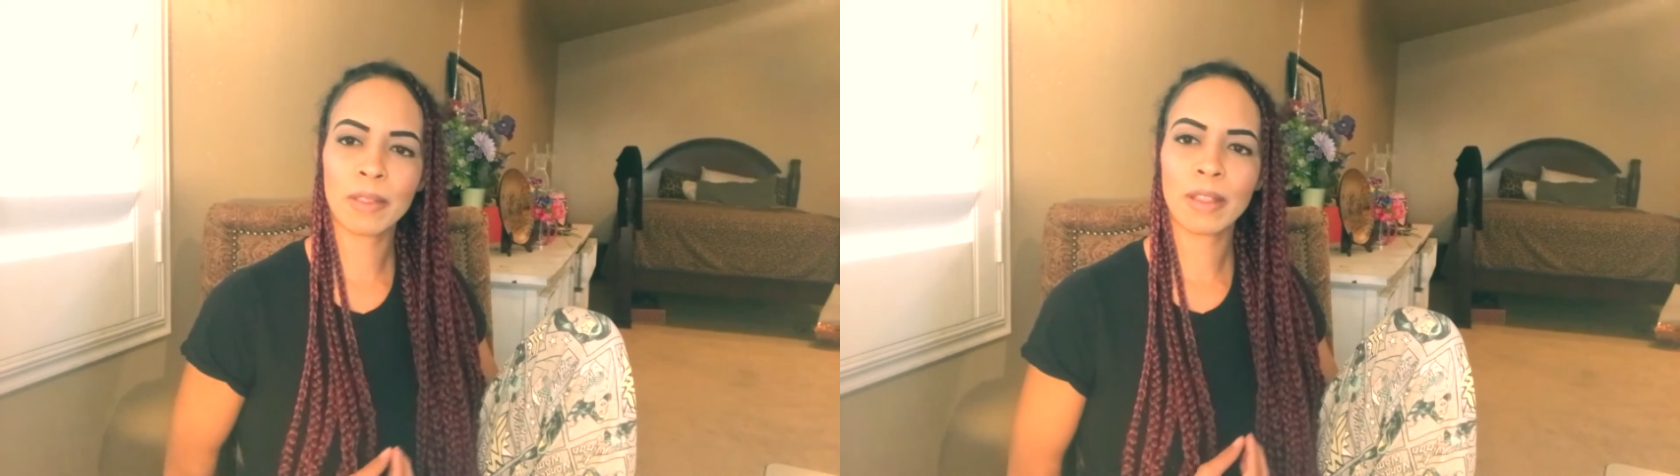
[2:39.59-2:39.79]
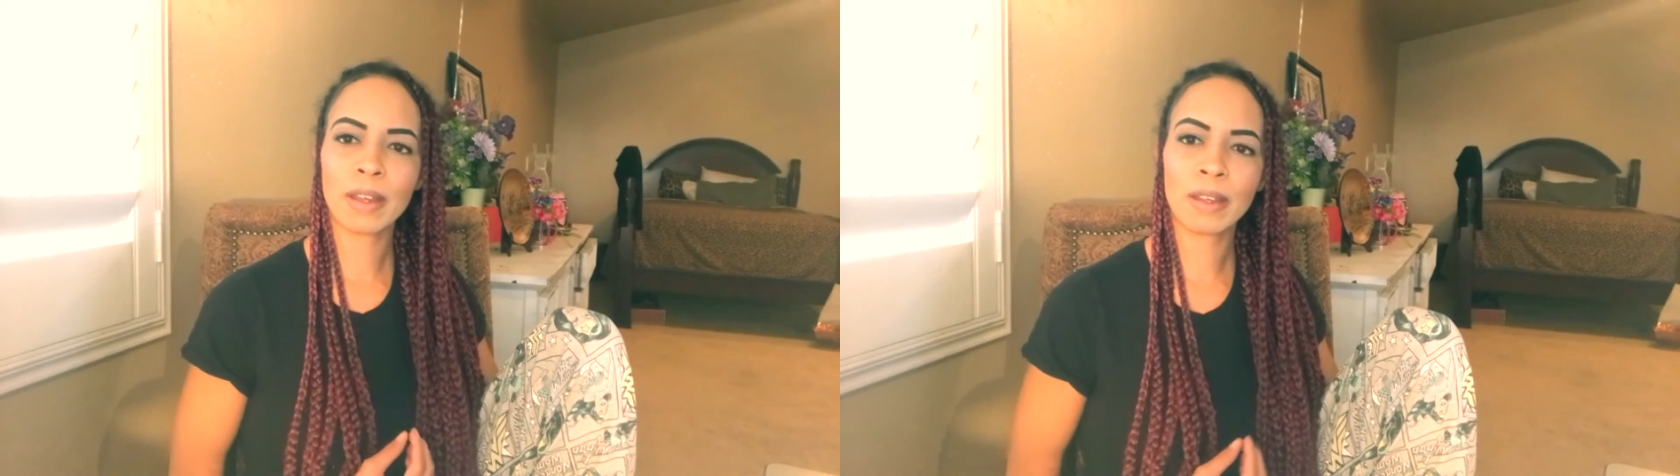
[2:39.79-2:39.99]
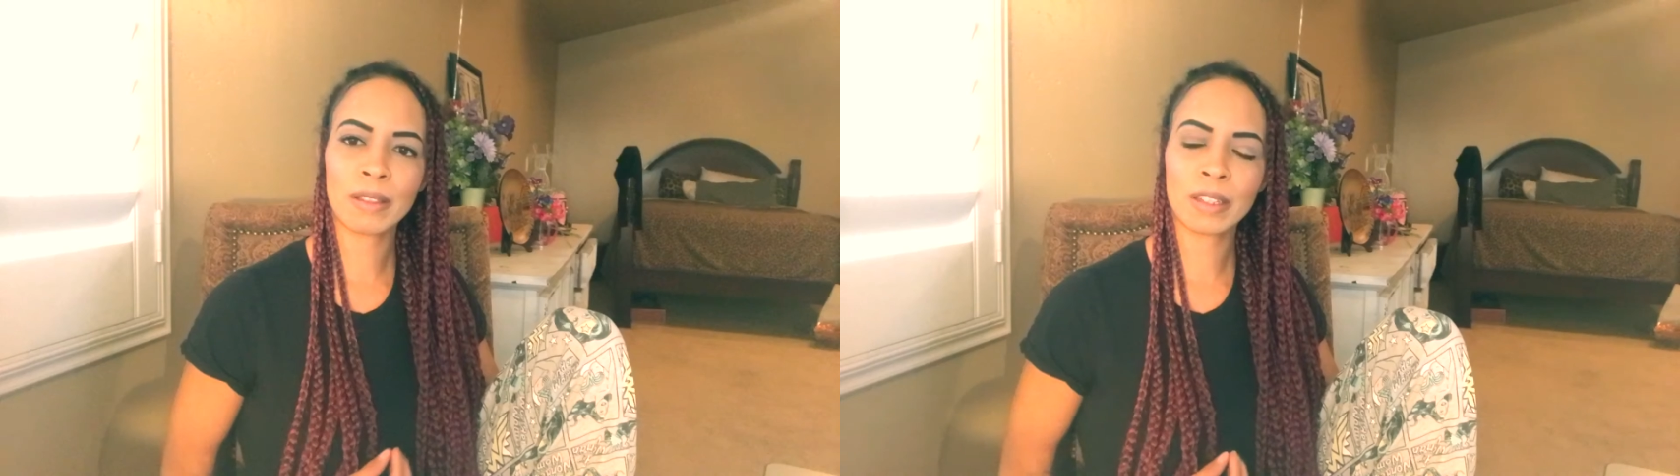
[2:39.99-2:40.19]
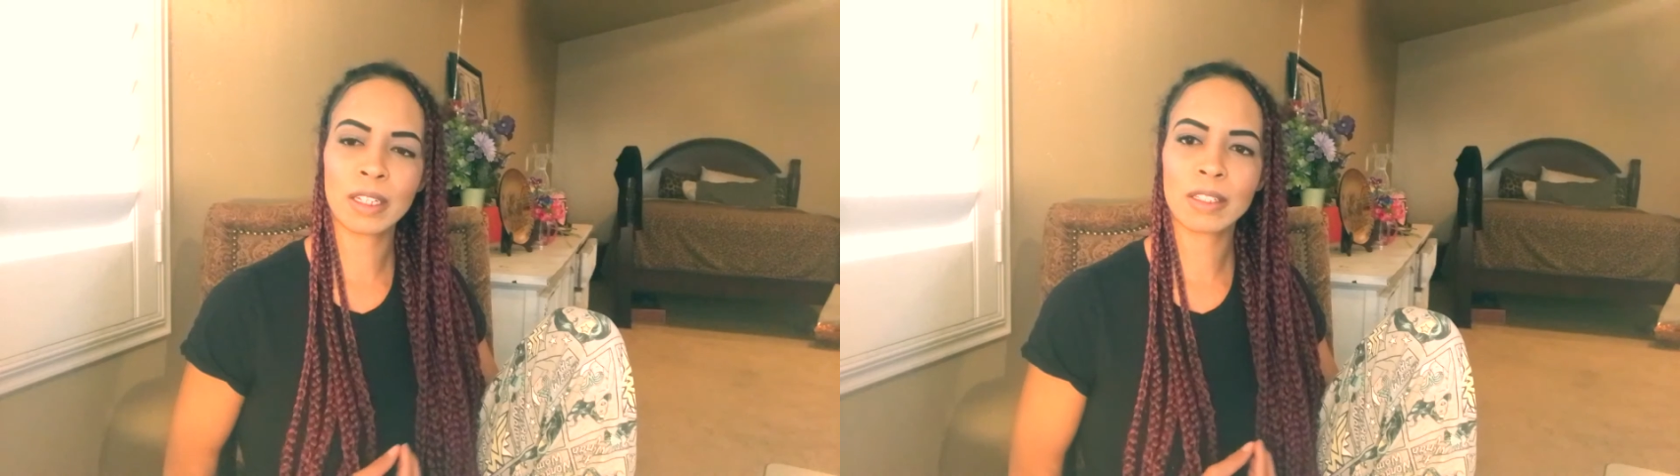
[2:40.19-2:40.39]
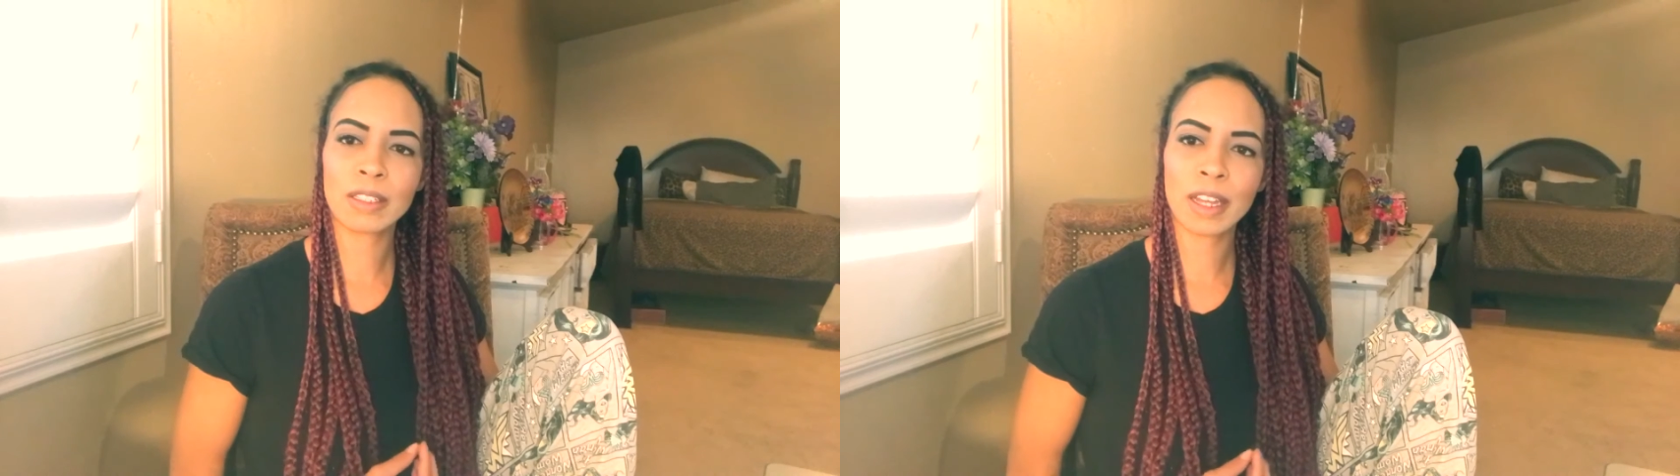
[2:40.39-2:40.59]

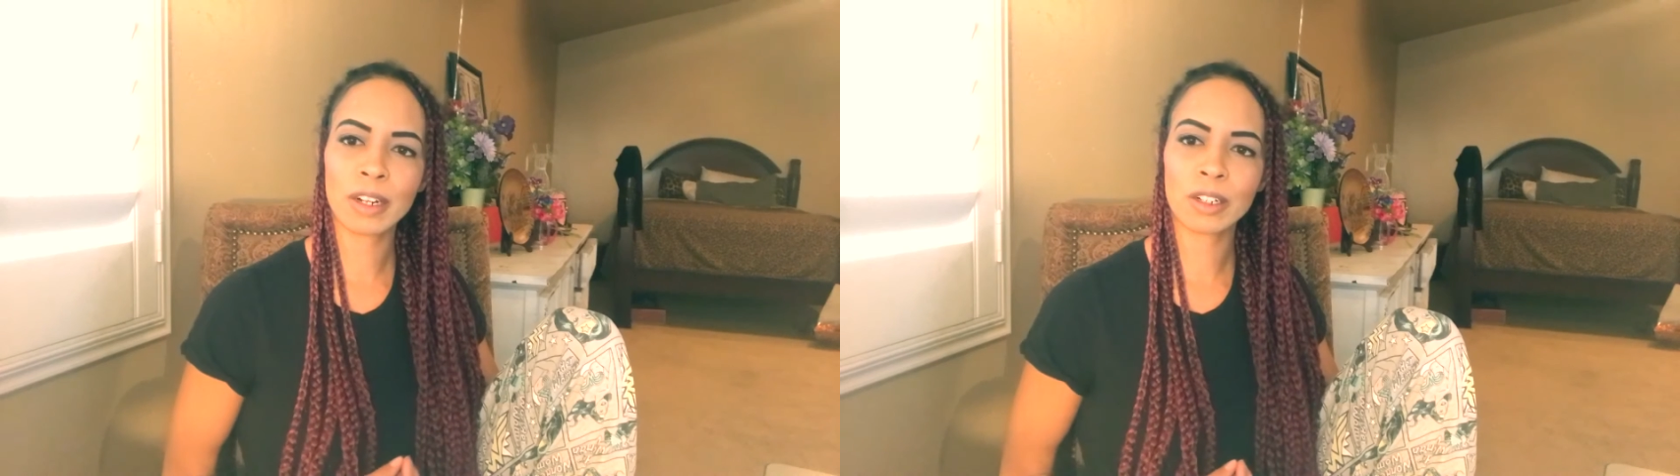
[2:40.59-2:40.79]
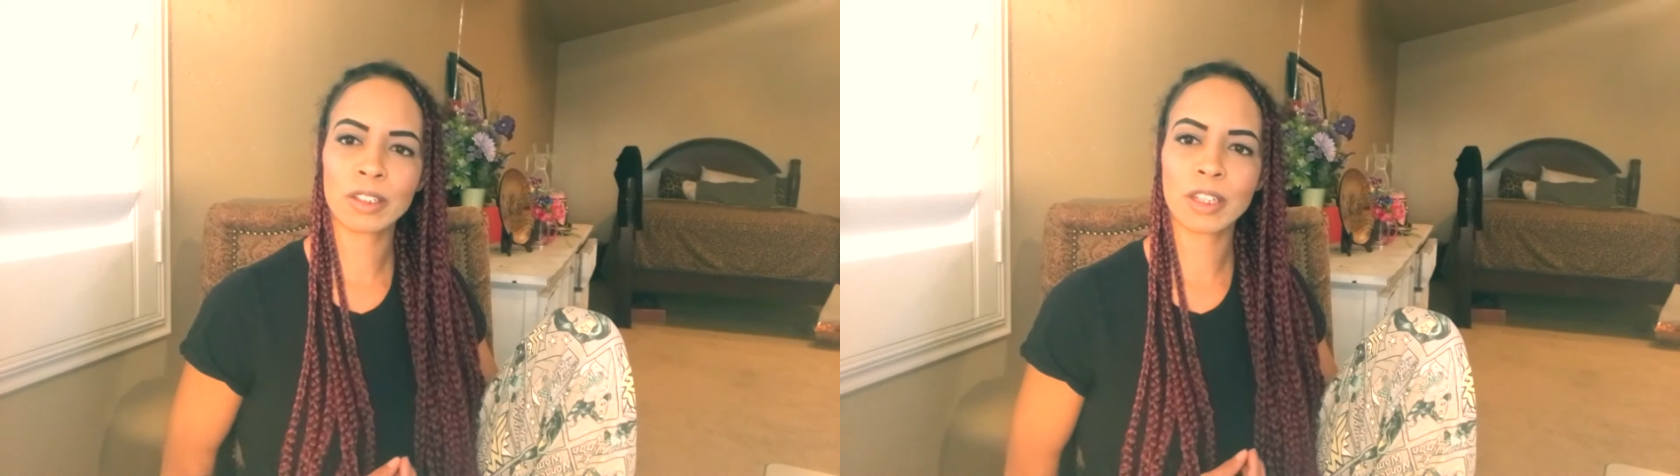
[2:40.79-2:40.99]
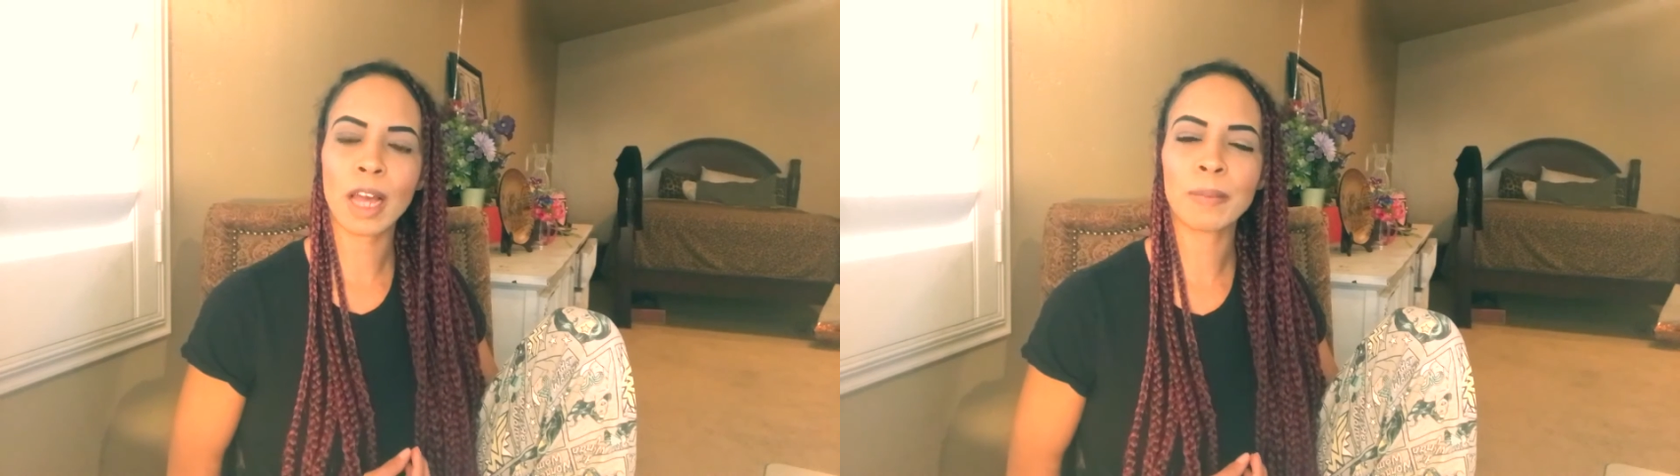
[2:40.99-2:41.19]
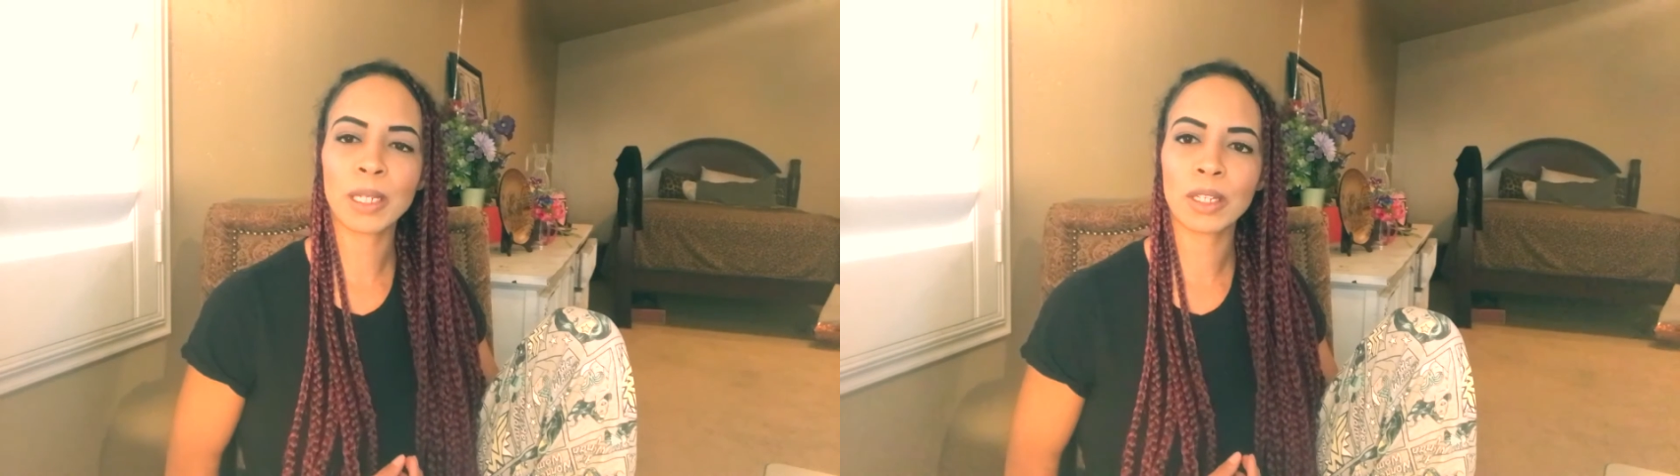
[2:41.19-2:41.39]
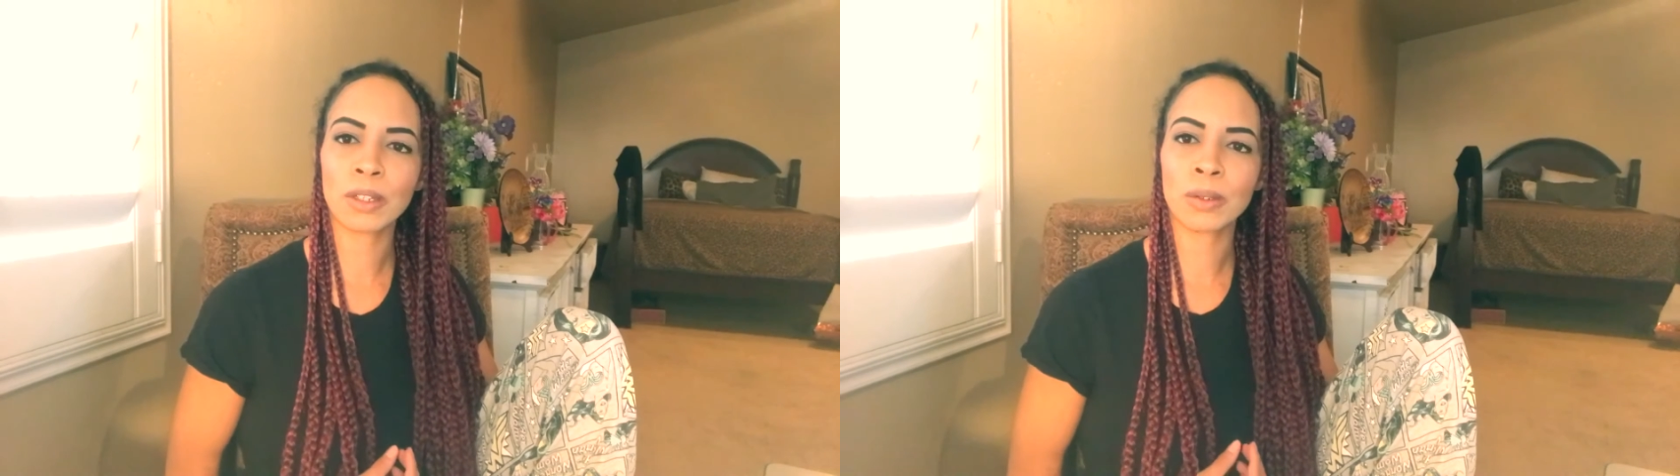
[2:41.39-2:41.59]
that are
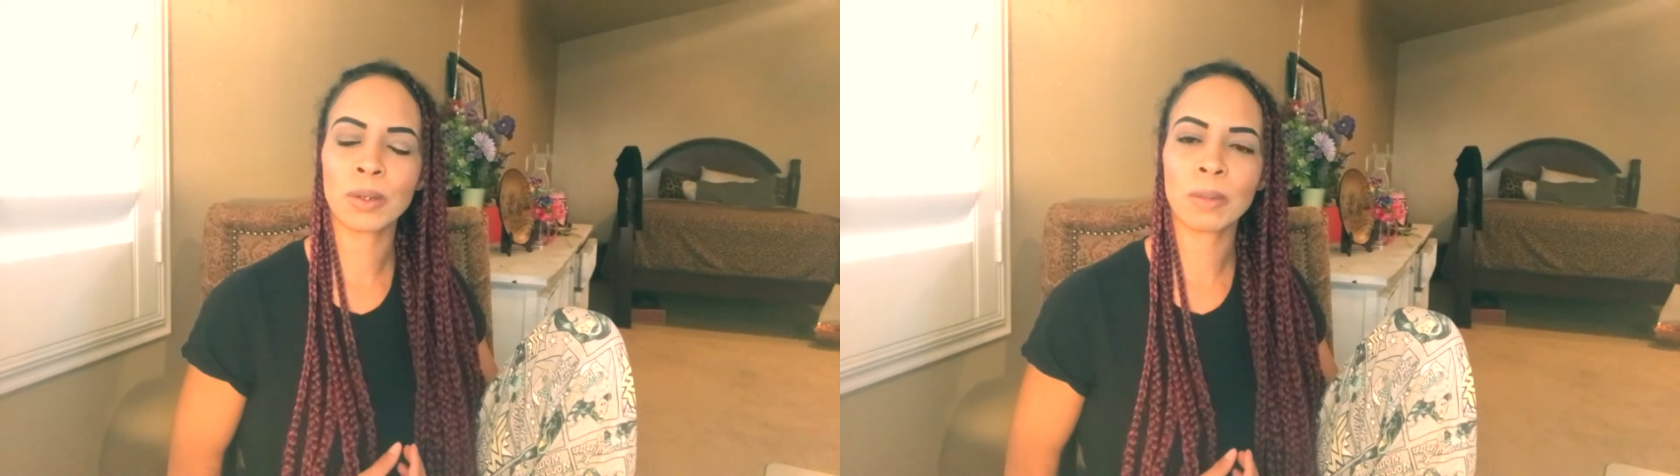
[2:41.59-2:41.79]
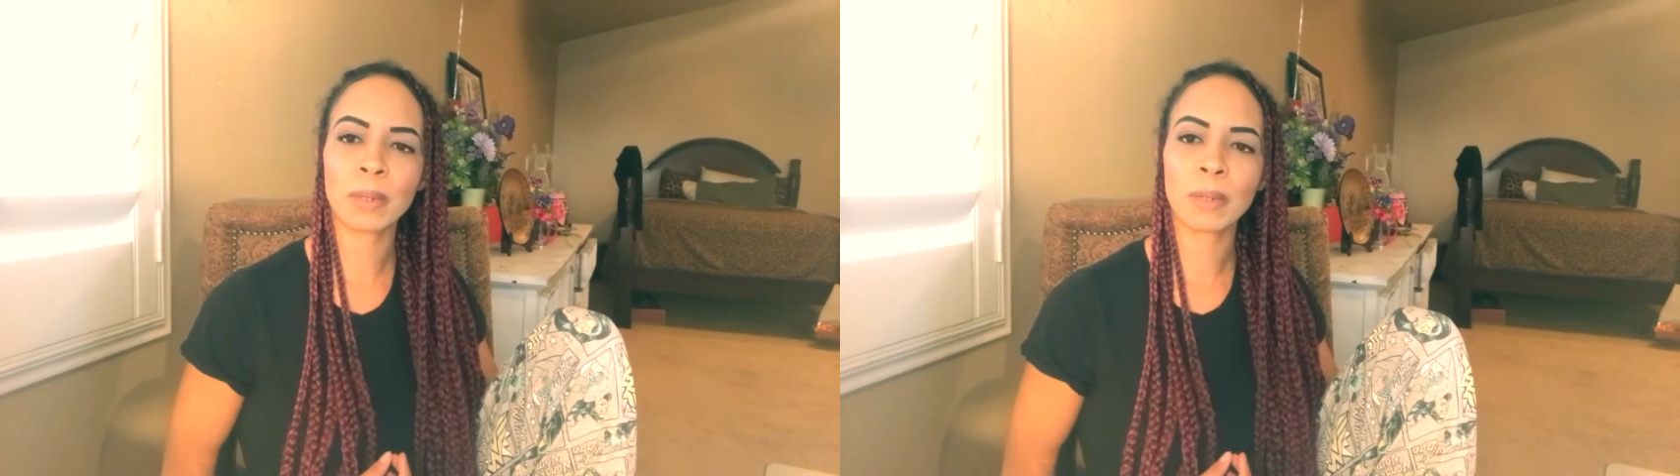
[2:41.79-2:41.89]
stopping you or